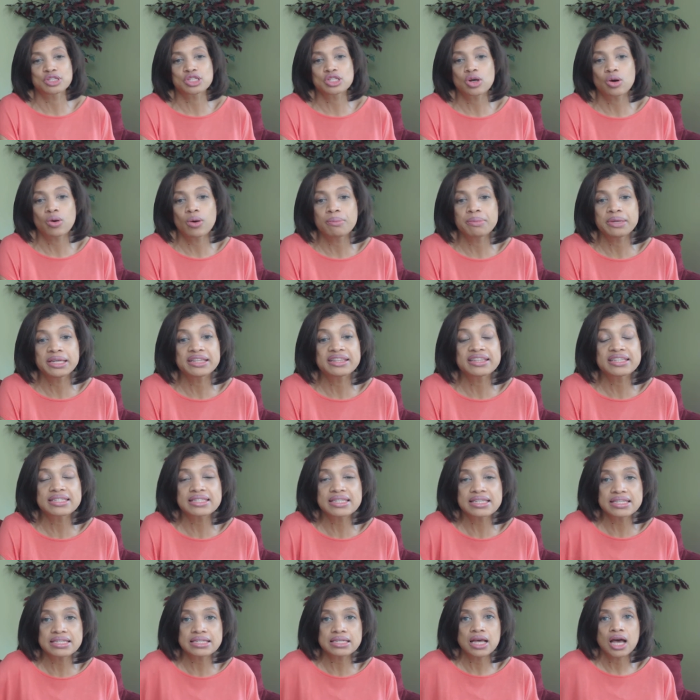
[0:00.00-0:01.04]
So, I mean,
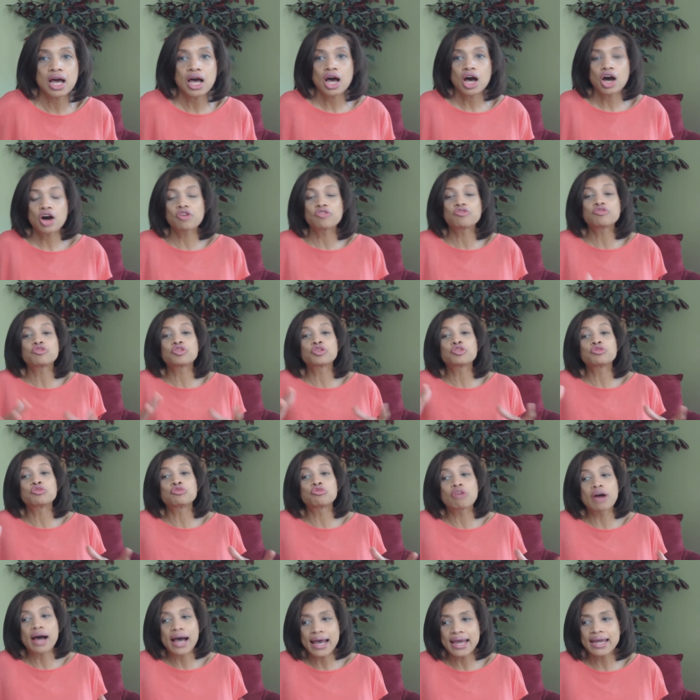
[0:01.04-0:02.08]
this is a
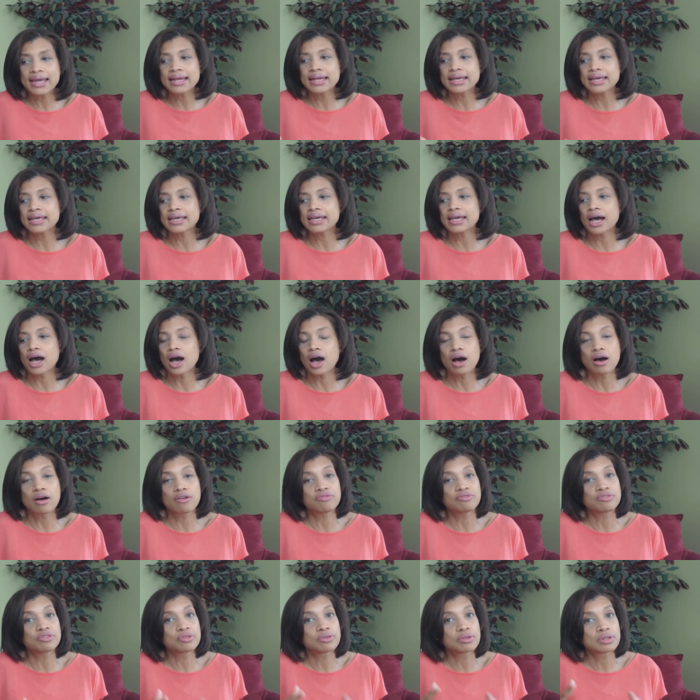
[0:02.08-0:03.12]
variety of